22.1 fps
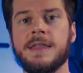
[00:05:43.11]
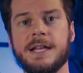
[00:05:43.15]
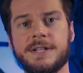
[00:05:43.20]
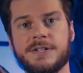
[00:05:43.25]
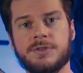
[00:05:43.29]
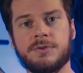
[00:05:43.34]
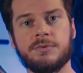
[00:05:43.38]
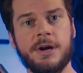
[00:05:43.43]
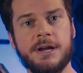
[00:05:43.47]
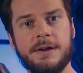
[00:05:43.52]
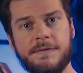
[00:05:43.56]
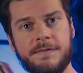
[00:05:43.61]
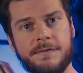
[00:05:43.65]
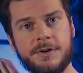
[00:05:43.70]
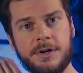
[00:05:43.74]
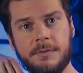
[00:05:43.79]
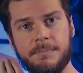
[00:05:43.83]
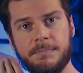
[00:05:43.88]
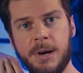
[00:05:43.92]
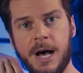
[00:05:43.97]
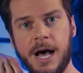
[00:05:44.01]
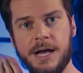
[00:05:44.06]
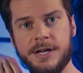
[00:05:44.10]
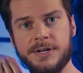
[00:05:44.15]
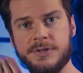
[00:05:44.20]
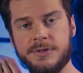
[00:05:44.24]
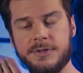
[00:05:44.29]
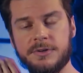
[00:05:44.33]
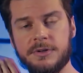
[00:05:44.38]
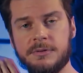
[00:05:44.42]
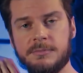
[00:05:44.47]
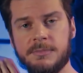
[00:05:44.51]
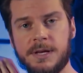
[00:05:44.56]
that's great for your
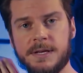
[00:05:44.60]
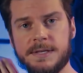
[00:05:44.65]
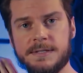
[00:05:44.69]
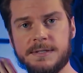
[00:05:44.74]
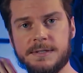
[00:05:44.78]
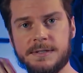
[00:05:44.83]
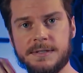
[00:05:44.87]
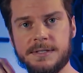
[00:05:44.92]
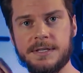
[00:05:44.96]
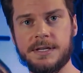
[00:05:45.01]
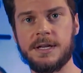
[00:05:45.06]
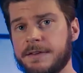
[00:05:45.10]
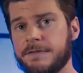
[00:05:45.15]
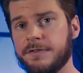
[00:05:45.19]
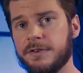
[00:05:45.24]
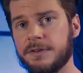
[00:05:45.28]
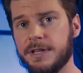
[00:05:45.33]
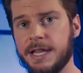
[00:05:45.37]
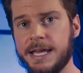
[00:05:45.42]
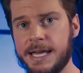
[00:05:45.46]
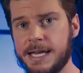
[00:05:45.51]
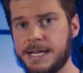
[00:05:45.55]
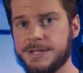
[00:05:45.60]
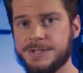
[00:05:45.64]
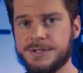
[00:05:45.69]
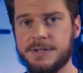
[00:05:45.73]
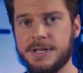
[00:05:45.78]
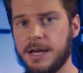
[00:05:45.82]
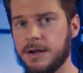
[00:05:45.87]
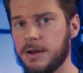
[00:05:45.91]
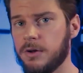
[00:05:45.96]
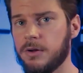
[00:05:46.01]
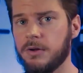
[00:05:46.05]
postural muscles. And then for legs, you
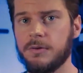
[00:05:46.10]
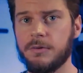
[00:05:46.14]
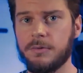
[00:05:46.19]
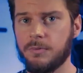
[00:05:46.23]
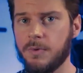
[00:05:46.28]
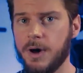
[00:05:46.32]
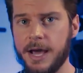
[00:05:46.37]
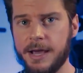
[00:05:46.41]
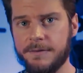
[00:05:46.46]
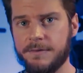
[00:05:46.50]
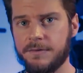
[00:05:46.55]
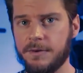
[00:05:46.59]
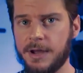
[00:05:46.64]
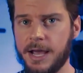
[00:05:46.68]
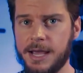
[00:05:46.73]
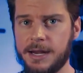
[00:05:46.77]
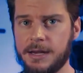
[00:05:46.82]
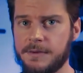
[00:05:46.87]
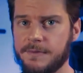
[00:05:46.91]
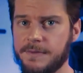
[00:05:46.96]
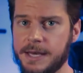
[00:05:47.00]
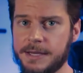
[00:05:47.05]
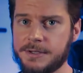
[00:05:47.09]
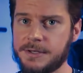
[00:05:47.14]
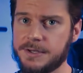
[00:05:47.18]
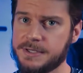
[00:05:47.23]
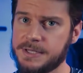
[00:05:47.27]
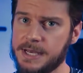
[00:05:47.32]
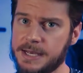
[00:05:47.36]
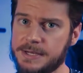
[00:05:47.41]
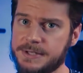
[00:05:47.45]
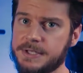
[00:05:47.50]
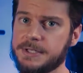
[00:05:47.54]
got a whole wide variety of
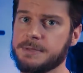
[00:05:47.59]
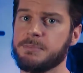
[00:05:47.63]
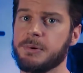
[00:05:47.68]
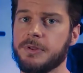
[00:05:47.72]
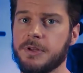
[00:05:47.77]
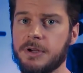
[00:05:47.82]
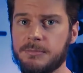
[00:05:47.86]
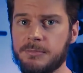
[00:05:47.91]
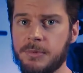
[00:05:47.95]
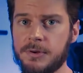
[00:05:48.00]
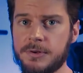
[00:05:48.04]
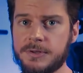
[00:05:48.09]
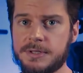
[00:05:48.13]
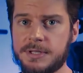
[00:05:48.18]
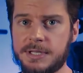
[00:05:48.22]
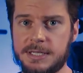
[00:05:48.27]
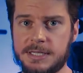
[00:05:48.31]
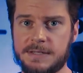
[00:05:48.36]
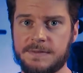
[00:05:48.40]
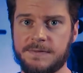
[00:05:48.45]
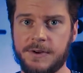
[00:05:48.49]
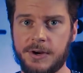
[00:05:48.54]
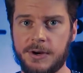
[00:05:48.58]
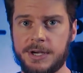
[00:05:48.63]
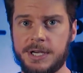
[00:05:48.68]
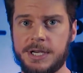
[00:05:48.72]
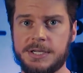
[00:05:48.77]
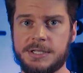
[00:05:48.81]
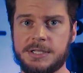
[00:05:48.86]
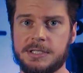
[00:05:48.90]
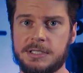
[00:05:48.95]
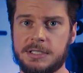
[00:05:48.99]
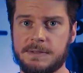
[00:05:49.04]
exercises, but they're mostly just
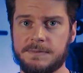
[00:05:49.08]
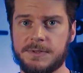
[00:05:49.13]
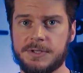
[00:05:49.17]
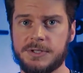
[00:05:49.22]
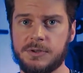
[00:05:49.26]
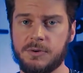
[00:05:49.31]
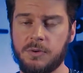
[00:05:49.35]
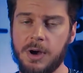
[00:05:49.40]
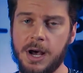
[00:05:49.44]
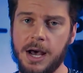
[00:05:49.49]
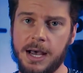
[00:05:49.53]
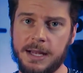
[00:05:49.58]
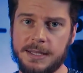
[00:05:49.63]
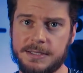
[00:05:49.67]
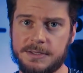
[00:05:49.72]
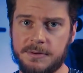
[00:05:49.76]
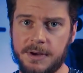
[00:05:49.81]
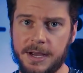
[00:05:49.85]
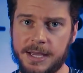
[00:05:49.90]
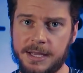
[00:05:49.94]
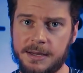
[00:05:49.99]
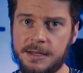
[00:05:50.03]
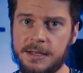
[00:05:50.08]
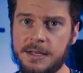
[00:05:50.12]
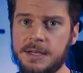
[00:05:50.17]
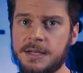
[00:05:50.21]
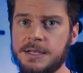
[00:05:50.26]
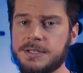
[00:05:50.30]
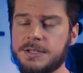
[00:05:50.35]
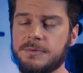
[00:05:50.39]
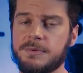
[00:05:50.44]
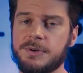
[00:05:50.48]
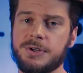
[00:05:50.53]
variations of squats, right?
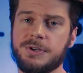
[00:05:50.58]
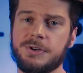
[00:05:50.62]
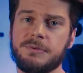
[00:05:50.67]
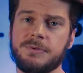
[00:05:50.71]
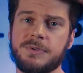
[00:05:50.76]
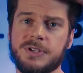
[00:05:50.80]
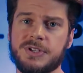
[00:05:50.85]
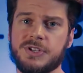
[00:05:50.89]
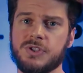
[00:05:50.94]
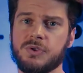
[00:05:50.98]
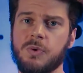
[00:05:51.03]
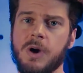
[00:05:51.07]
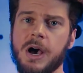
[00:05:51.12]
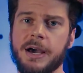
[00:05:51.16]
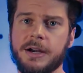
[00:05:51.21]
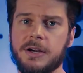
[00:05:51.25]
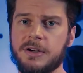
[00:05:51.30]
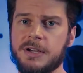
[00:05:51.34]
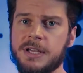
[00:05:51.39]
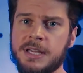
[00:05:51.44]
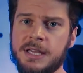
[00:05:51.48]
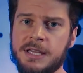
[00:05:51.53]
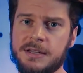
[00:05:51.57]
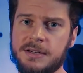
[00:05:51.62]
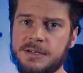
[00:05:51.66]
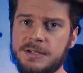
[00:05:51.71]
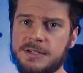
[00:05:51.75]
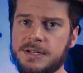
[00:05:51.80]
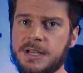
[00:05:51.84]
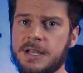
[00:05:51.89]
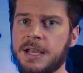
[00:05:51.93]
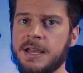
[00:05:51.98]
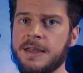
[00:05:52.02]
So when you're doing the squat or
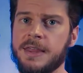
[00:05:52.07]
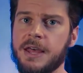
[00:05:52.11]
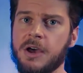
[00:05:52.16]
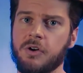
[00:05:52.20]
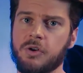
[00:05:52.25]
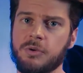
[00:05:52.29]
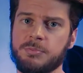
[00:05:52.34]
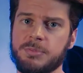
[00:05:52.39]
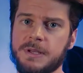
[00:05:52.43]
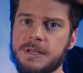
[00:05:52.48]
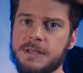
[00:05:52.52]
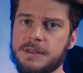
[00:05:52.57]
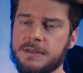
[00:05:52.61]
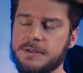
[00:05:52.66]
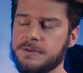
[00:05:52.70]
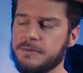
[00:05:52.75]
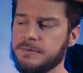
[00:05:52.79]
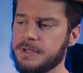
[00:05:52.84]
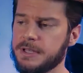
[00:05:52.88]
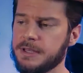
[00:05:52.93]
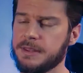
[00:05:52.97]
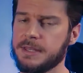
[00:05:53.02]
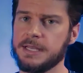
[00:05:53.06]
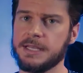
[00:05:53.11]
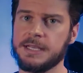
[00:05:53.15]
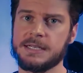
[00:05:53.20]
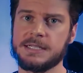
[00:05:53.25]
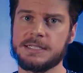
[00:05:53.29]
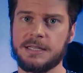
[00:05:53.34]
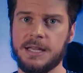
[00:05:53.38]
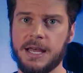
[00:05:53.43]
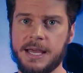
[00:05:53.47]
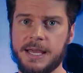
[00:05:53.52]
hinge, that would be doing
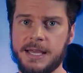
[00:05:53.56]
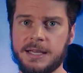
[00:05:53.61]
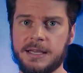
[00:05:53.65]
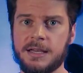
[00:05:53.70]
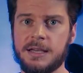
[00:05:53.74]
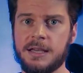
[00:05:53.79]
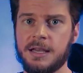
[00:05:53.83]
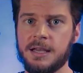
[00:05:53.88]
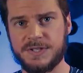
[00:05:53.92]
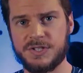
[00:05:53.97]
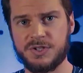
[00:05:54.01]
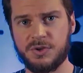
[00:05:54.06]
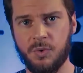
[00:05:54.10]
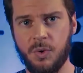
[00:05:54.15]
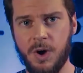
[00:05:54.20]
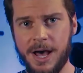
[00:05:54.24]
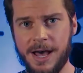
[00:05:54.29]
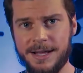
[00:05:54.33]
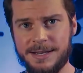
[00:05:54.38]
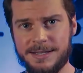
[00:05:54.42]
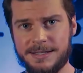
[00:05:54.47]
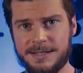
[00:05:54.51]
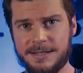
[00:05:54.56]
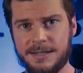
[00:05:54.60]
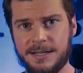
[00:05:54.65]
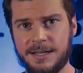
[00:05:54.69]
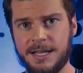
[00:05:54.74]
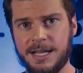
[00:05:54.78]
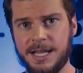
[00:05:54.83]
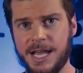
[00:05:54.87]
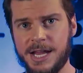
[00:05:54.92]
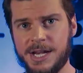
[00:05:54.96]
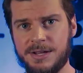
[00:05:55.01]
things like the squat,
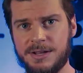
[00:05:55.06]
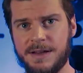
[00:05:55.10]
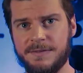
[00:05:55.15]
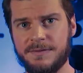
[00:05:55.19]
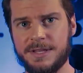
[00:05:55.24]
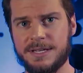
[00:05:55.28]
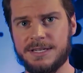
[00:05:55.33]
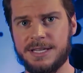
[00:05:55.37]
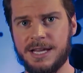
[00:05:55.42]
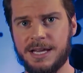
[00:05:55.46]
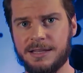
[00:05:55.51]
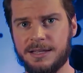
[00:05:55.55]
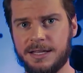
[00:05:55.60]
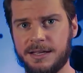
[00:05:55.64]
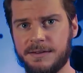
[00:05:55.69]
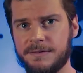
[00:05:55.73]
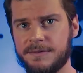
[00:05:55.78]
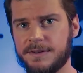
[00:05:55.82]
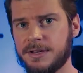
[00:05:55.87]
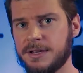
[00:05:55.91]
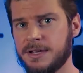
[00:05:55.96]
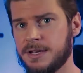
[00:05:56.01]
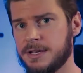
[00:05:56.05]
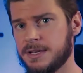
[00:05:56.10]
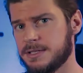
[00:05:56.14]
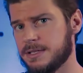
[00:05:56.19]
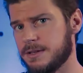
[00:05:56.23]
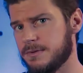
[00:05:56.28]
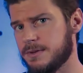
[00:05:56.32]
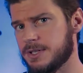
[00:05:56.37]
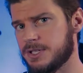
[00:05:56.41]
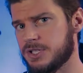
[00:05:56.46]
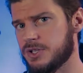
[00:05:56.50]
and you have the deadlift.
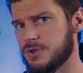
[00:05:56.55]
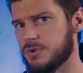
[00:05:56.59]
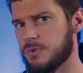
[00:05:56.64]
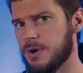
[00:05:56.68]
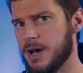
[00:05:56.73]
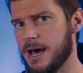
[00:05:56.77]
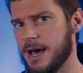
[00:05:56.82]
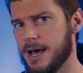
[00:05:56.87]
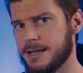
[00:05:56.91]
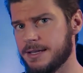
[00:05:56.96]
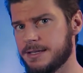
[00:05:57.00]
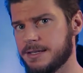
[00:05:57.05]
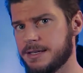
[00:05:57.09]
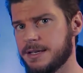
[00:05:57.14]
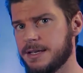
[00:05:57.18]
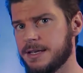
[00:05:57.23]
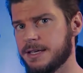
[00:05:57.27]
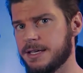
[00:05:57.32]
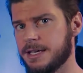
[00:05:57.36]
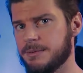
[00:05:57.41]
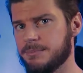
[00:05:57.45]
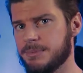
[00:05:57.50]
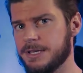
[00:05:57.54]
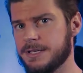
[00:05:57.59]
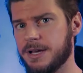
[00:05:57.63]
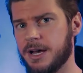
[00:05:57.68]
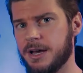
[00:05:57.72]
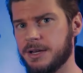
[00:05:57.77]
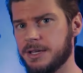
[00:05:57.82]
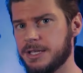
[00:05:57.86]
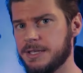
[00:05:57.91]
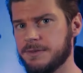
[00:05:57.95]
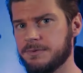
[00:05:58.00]
So the squat can be
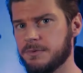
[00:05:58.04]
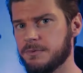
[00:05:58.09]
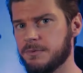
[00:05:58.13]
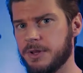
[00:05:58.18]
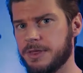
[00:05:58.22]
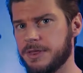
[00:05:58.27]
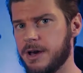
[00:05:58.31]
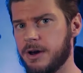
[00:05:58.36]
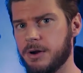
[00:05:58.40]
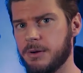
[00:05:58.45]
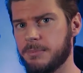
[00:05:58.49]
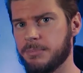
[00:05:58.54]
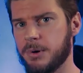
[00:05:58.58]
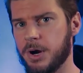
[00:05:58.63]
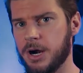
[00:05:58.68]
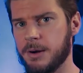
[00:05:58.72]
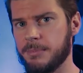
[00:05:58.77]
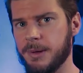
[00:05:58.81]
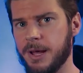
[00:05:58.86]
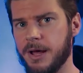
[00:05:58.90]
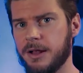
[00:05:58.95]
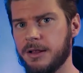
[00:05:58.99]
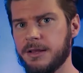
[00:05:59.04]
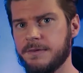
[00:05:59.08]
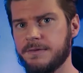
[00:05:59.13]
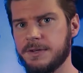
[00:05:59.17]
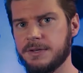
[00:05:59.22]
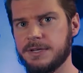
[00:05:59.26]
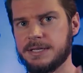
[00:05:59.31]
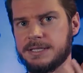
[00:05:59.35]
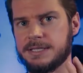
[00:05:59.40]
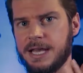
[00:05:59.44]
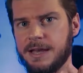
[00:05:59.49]
done even without a barbell, if
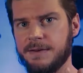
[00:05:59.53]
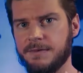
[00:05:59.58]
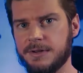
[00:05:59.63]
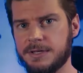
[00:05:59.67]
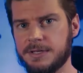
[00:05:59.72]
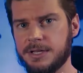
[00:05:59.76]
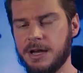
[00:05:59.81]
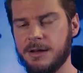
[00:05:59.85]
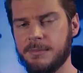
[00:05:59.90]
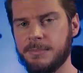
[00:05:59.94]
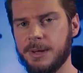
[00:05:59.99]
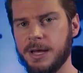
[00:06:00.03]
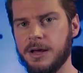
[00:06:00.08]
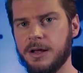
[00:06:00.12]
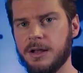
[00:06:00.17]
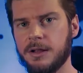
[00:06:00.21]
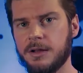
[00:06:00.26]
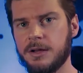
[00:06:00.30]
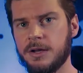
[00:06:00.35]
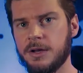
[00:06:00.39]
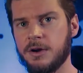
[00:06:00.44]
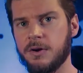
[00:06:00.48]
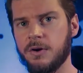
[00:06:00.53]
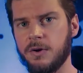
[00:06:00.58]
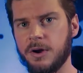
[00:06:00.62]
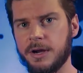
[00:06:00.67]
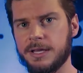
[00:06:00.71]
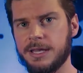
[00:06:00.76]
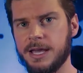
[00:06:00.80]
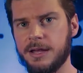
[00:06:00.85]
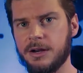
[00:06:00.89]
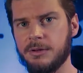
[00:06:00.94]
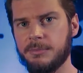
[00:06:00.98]
you just have a dumbbell or a
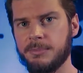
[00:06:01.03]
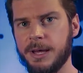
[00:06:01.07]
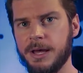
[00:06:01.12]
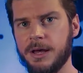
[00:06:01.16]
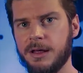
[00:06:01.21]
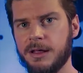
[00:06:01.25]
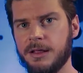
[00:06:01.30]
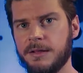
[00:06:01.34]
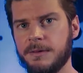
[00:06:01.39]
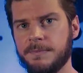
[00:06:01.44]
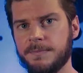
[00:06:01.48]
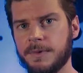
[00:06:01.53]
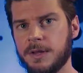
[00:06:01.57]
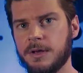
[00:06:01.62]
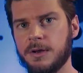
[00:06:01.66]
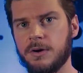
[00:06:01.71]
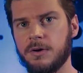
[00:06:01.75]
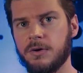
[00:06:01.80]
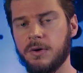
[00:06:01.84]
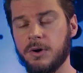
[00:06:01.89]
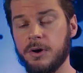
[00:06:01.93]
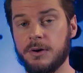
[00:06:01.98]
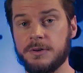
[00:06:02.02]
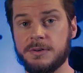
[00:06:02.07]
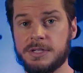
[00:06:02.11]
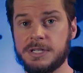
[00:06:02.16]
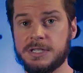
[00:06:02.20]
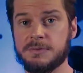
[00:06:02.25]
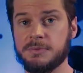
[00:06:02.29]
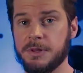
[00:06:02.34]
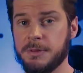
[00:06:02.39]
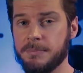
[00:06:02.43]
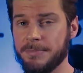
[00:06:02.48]
kettlebell, or
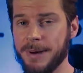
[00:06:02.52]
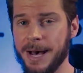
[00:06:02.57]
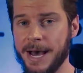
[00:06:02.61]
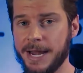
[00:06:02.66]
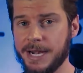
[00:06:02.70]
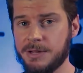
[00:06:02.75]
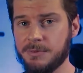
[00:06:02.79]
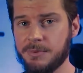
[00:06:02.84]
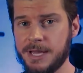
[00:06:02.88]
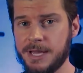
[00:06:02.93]
just with body